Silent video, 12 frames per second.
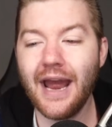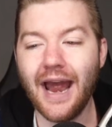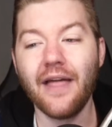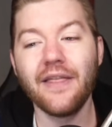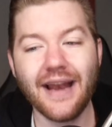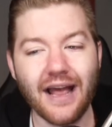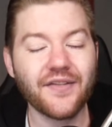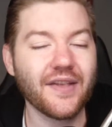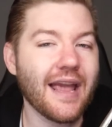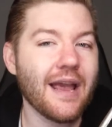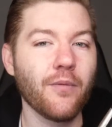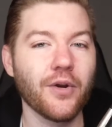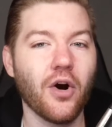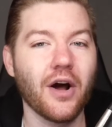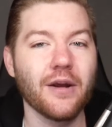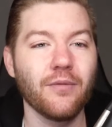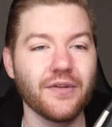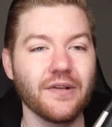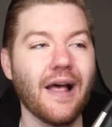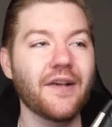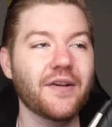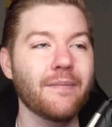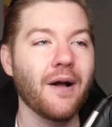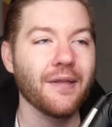And then as the game went on, it was
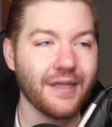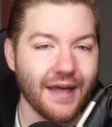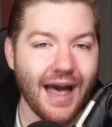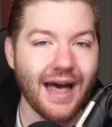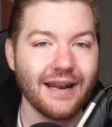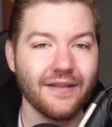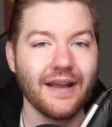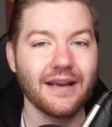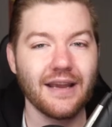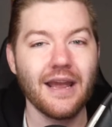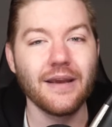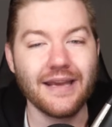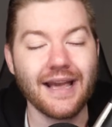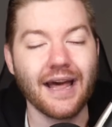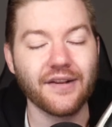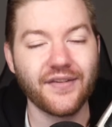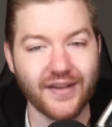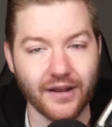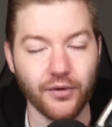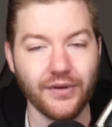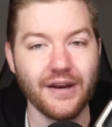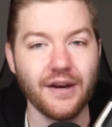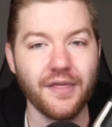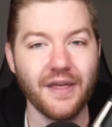less about that and like he, he kind of settled
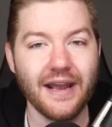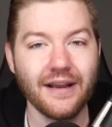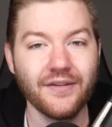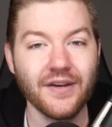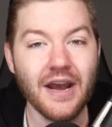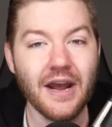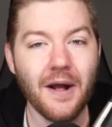into things